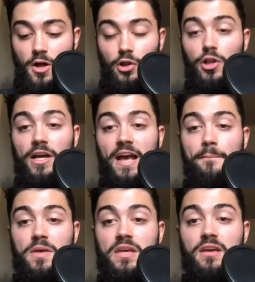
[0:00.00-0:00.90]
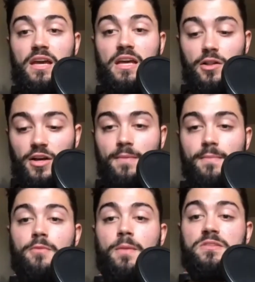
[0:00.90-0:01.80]
look at me and look at
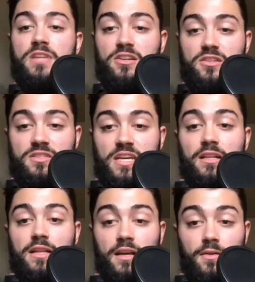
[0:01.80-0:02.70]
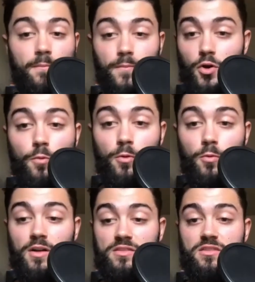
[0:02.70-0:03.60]
my reputation saying, like, Cooper
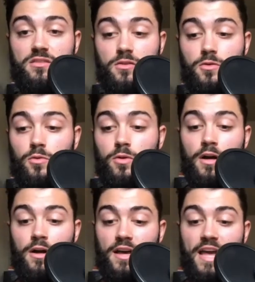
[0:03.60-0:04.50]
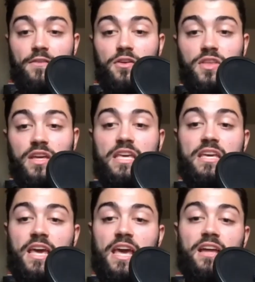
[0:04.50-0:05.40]
wants to do everything he
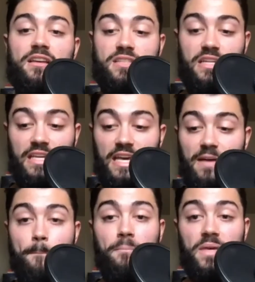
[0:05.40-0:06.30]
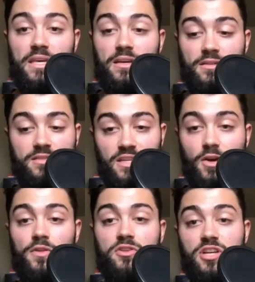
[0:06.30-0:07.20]
can to get me to go
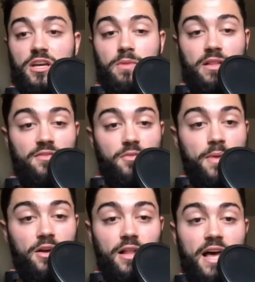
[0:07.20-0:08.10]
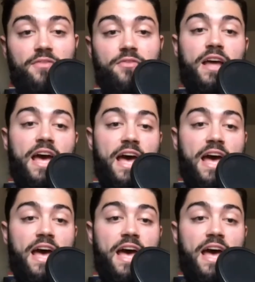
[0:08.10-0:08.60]
in the gym and live a better life and